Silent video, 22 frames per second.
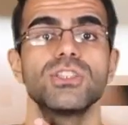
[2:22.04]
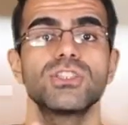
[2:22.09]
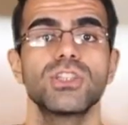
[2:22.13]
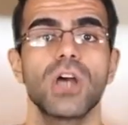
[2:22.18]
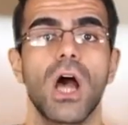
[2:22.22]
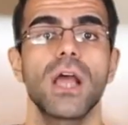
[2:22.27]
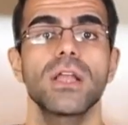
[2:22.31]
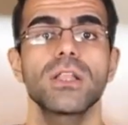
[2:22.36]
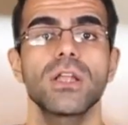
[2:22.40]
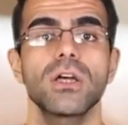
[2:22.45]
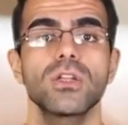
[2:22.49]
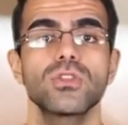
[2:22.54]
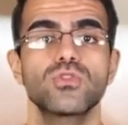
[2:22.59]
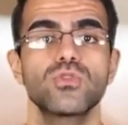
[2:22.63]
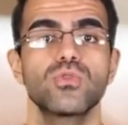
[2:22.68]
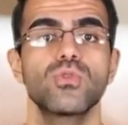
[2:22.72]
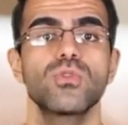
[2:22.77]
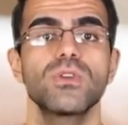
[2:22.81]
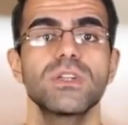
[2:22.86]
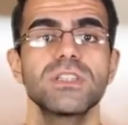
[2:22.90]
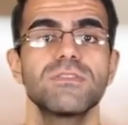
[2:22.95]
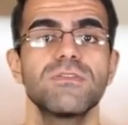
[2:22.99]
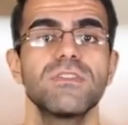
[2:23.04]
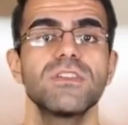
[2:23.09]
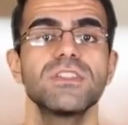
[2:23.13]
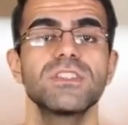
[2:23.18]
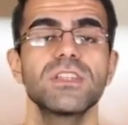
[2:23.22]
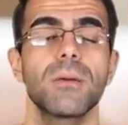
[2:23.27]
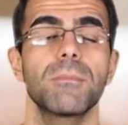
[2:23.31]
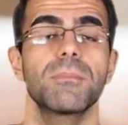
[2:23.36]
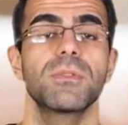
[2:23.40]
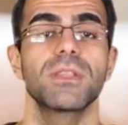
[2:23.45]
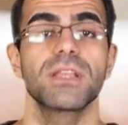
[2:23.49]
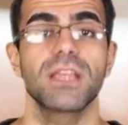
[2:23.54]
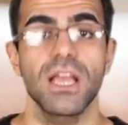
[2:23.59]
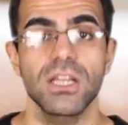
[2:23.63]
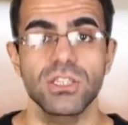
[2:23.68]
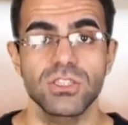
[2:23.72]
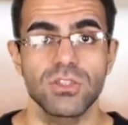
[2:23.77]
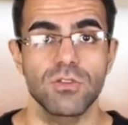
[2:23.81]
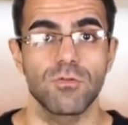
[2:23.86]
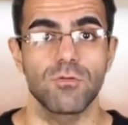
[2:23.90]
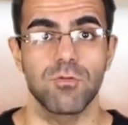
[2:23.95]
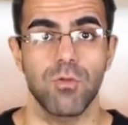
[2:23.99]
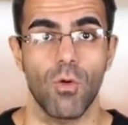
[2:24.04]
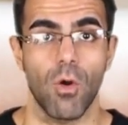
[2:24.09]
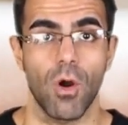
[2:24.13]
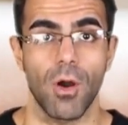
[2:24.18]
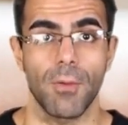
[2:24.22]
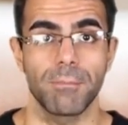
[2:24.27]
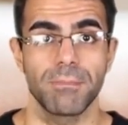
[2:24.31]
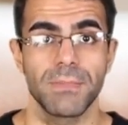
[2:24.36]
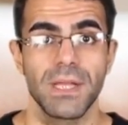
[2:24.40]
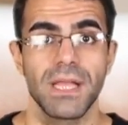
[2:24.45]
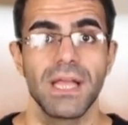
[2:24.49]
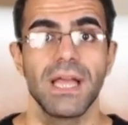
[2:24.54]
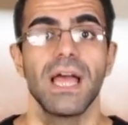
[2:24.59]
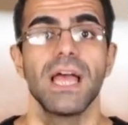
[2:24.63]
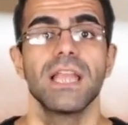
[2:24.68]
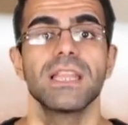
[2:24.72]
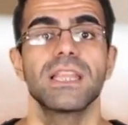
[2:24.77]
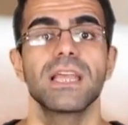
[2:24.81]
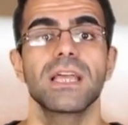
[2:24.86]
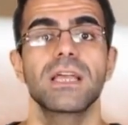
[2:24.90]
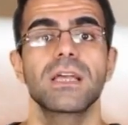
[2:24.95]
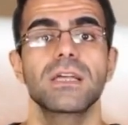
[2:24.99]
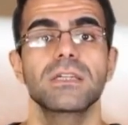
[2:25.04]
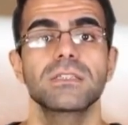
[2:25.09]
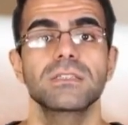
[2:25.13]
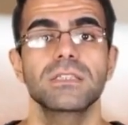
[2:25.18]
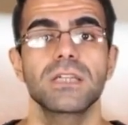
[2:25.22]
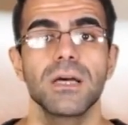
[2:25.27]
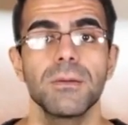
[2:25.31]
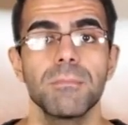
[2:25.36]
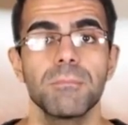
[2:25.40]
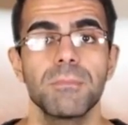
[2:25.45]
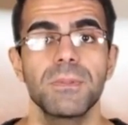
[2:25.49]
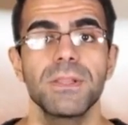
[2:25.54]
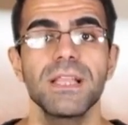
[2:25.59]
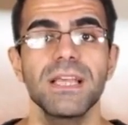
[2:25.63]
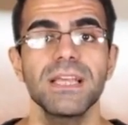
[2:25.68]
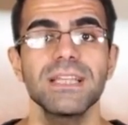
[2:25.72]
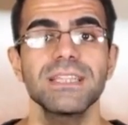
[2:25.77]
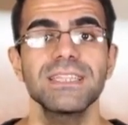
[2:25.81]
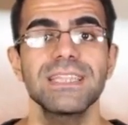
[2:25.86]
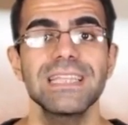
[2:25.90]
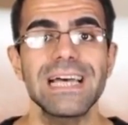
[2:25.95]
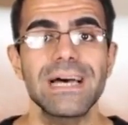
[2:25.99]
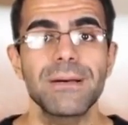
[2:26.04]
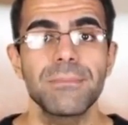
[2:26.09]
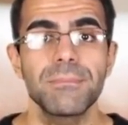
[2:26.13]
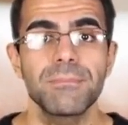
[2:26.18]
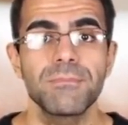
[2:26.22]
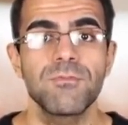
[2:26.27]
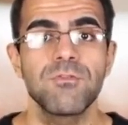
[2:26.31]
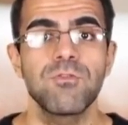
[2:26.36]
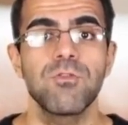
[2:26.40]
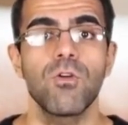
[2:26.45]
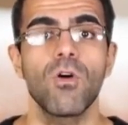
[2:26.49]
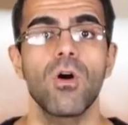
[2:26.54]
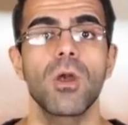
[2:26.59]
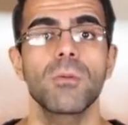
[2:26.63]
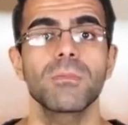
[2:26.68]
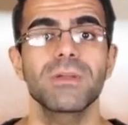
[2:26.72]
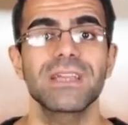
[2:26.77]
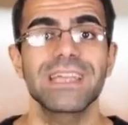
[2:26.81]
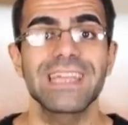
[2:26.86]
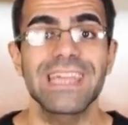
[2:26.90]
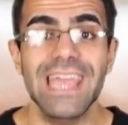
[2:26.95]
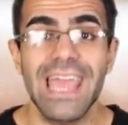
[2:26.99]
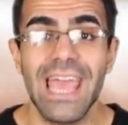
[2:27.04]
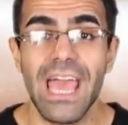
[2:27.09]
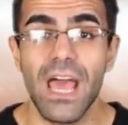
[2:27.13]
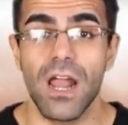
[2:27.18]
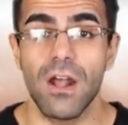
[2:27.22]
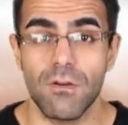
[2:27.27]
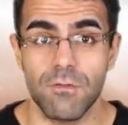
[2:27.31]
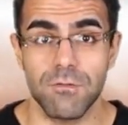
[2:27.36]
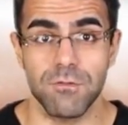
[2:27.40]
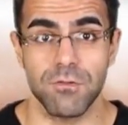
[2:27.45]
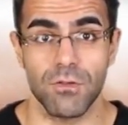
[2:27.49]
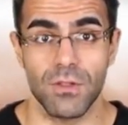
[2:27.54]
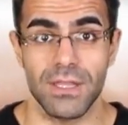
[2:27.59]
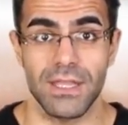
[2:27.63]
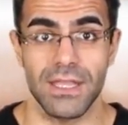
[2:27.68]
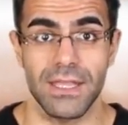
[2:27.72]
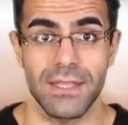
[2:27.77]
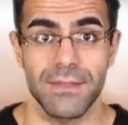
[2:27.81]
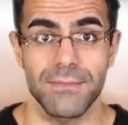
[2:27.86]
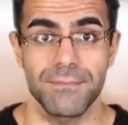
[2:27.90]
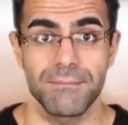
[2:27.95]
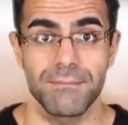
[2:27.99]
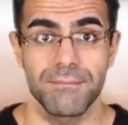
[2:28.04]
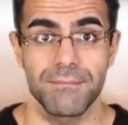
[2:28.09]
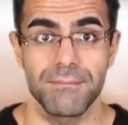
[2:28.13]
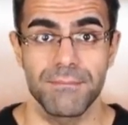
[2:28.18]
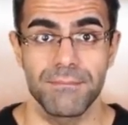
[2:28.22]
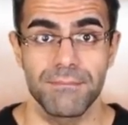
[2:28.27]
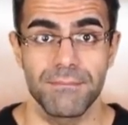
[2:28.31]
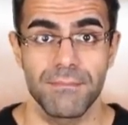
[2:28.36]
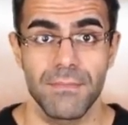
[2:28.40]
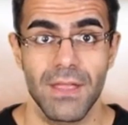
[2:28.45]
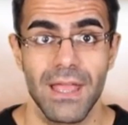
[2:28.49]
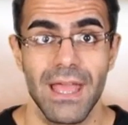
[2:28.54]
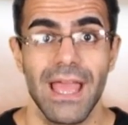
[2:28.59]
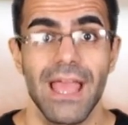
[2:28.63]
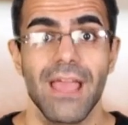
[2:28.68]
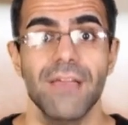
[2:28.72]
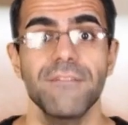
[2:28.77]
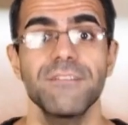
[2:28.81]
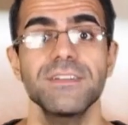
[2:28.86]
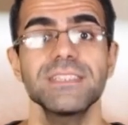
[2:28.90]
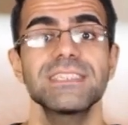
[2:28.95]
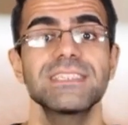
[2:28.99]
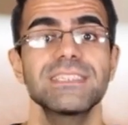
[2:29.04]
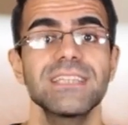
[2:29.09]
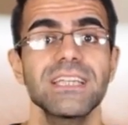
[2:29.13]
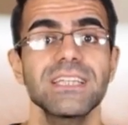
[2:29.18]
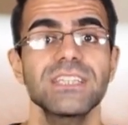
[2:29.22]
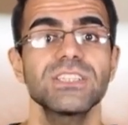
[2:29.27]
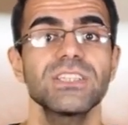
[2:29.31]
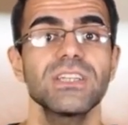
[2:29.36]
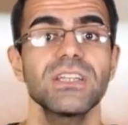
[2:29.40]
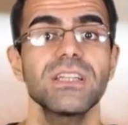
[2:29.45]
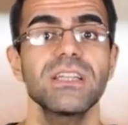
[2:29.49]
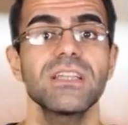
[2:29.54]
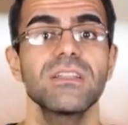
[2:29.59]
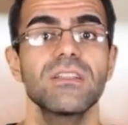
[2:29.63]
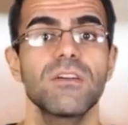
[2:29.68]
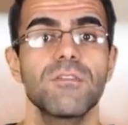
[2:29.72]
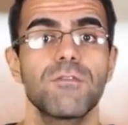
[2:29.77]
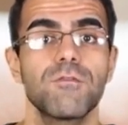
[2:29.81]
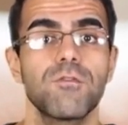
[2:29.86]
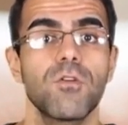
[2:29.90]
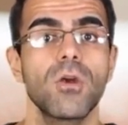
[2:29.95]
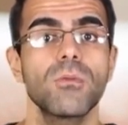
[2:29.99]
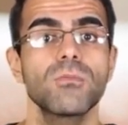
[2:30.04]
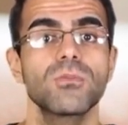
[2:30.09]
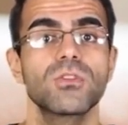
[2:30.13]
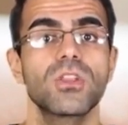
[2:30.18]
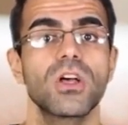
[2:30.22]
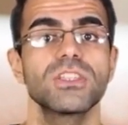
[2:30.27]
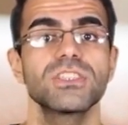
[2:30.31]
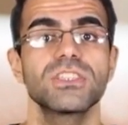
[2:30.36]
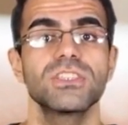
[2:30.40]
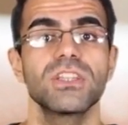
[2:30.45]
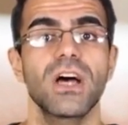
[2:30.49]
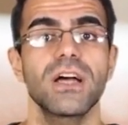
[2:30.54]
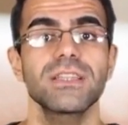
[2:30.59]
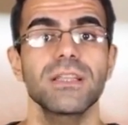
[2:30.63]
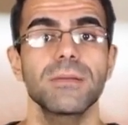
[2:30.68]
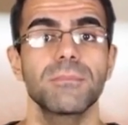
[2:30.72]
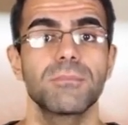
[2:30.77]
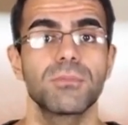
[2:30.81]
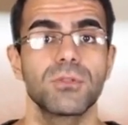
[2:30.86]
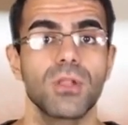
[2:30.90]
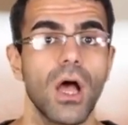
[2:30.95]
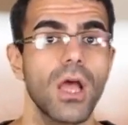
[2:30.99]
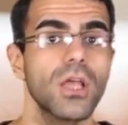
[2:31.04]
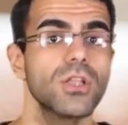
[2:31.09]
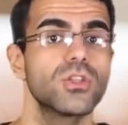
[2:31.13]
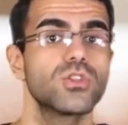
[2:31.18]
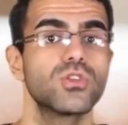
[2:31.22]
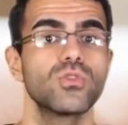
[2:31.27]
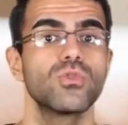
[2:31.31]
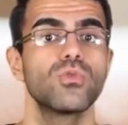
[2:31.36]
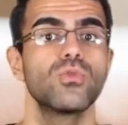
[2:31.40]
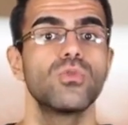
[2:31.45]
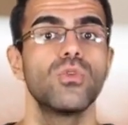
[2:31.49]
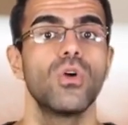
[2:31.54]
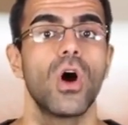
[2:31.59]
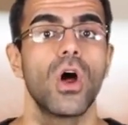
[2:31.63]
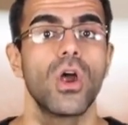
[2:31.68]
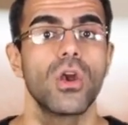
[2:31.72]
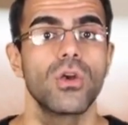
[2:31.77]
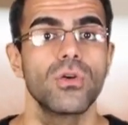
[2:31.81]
China tourist visa application form. Complete the form carefully. If a section in the form does not apply to you,